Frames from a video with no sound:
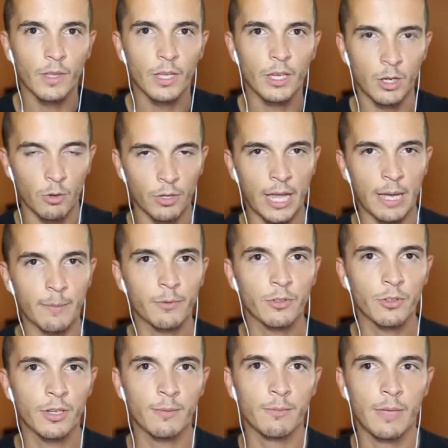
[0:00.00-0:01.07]
You know what happened
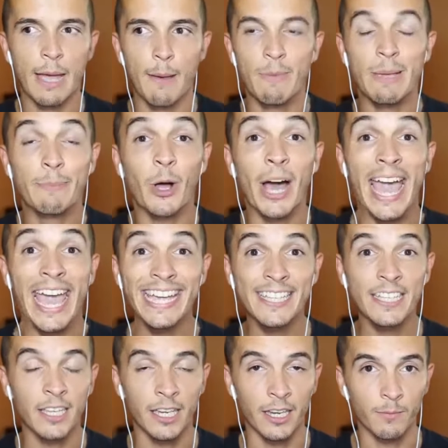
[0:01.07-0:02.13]
to him? People
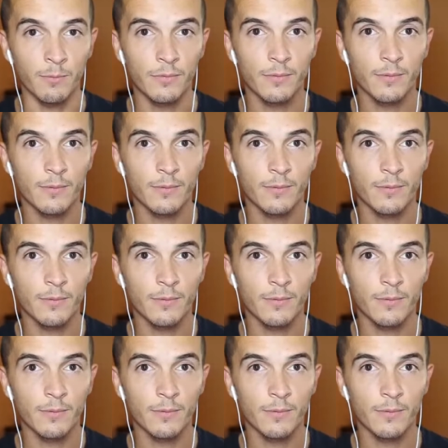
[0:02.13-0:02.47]
hated him.